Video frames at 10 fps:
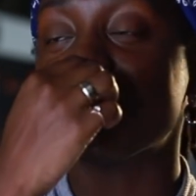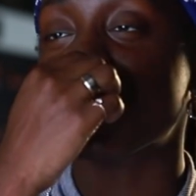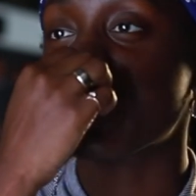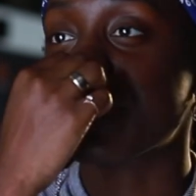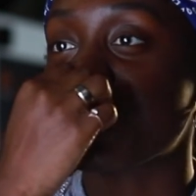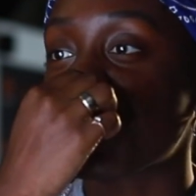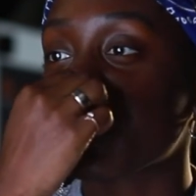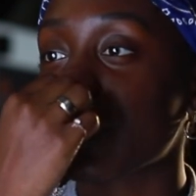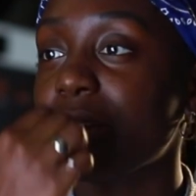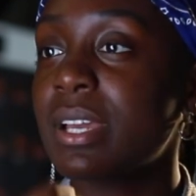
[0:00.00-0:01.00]
position
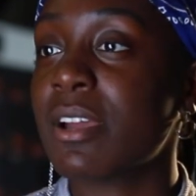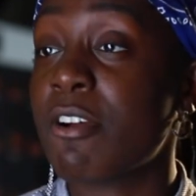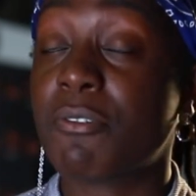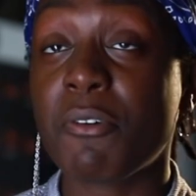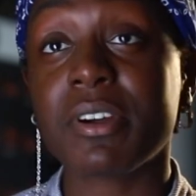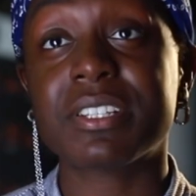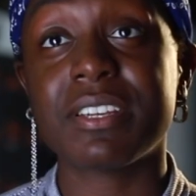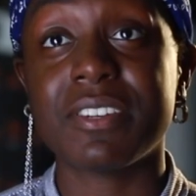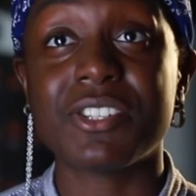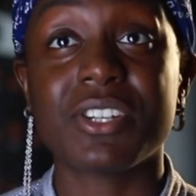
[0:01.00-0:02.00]
for a
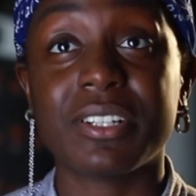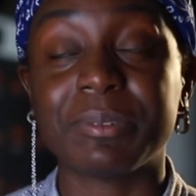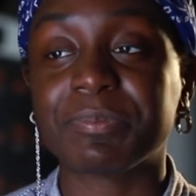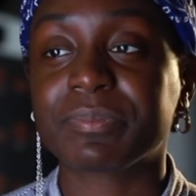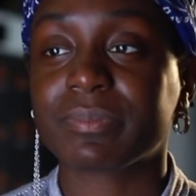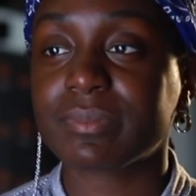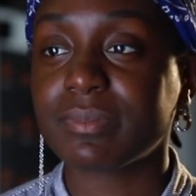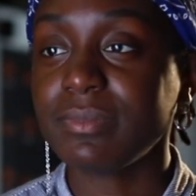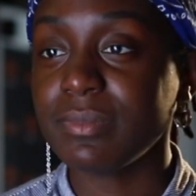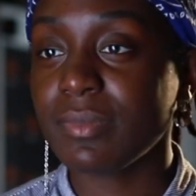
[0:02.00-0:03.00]
TV show.
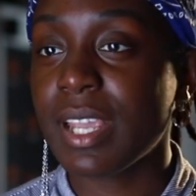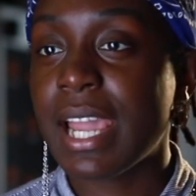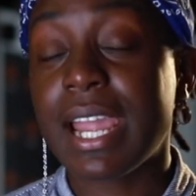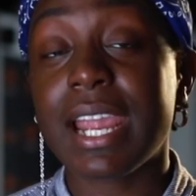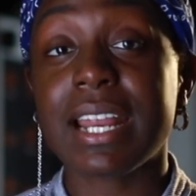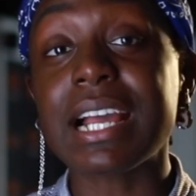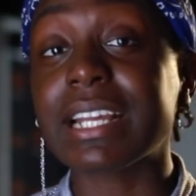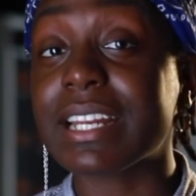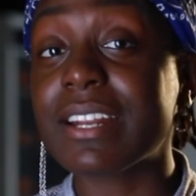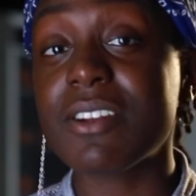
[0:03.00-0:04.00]
And I
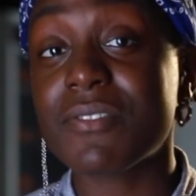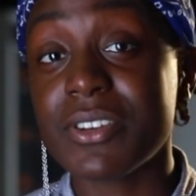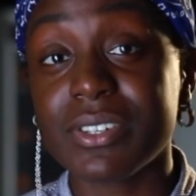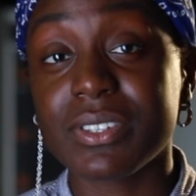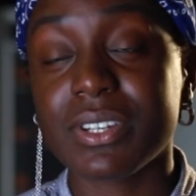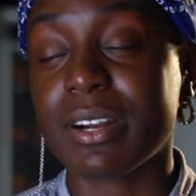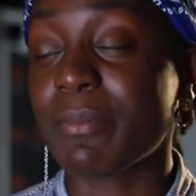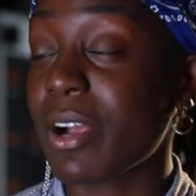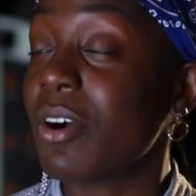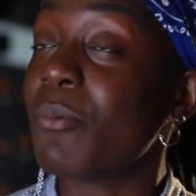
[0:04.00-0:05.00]
get an interview. I'm
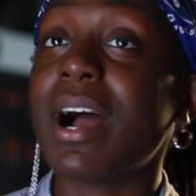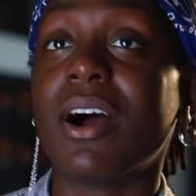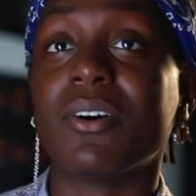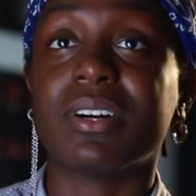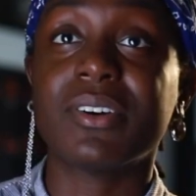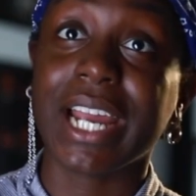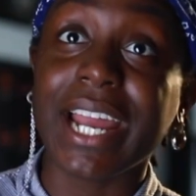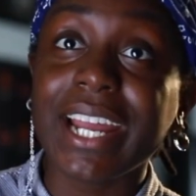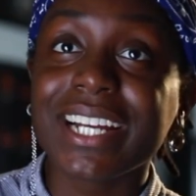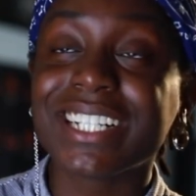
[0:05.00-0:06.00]
like, oh wow,
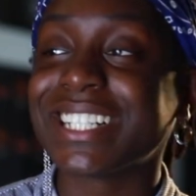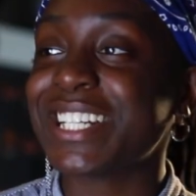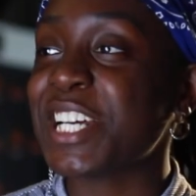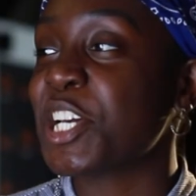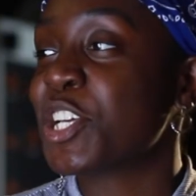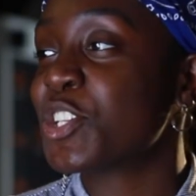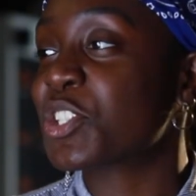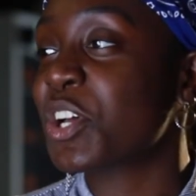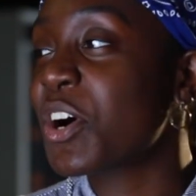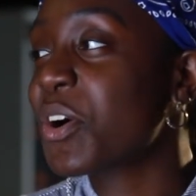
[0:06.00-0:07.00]
okay.
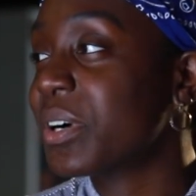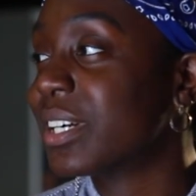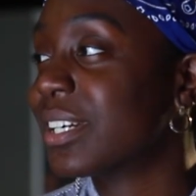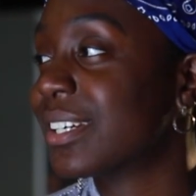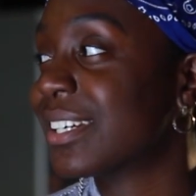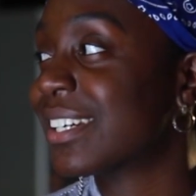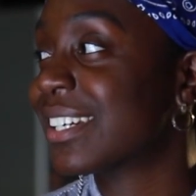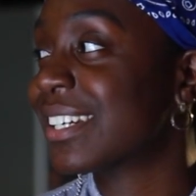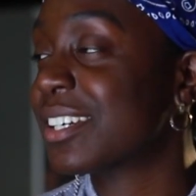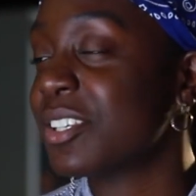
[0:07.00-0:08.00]
So,
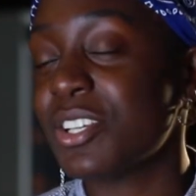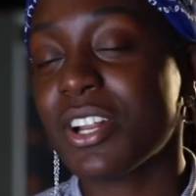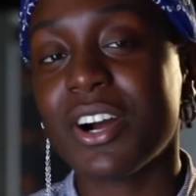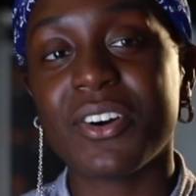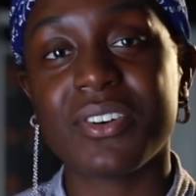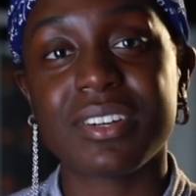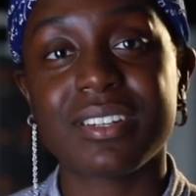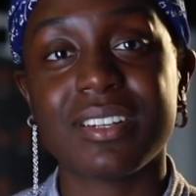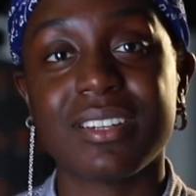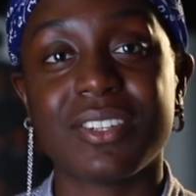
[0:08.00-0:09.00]
you know,
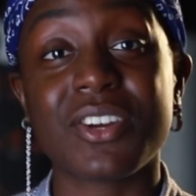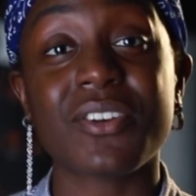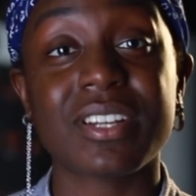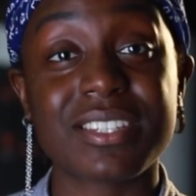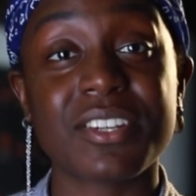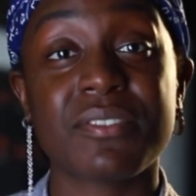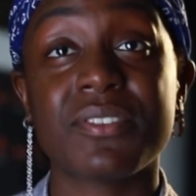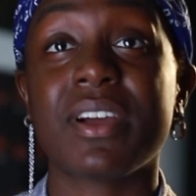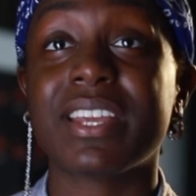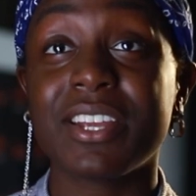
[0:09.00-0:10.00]
during this
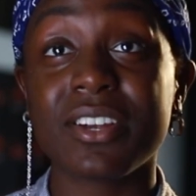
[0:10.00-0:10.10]
interview, I